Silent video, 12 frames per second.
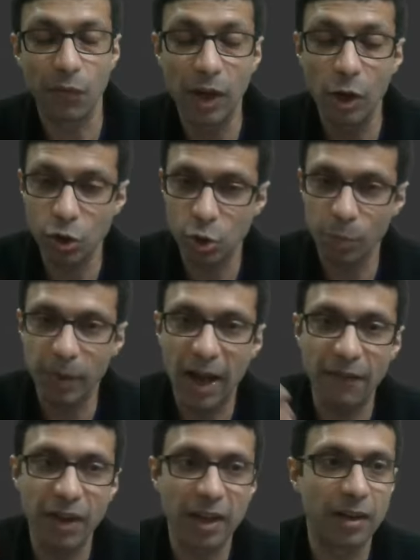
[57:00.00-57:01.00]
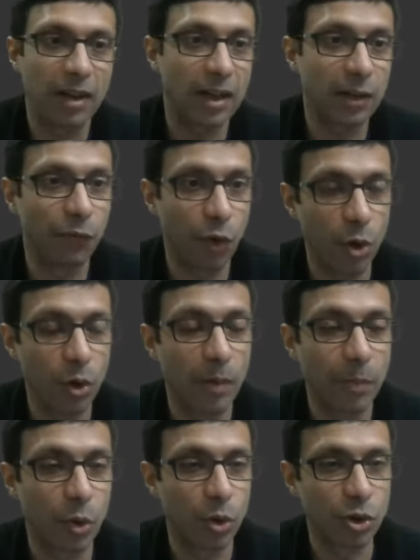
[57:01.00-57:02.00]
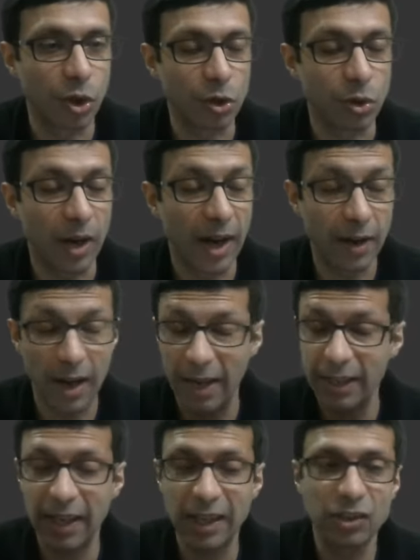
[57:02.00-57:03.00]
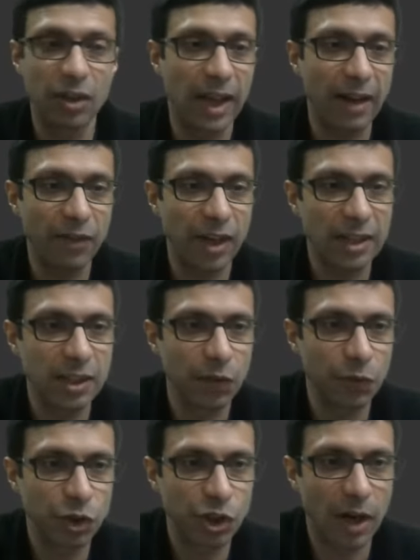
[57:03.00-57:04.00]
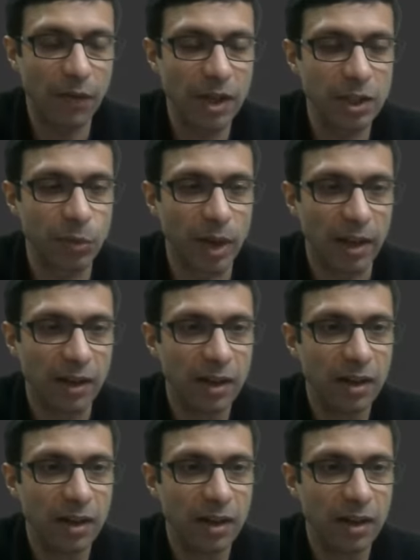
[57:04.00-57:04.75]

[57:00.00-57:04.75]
we'll also be having another follow-up course also. And I take live classes for Java as well.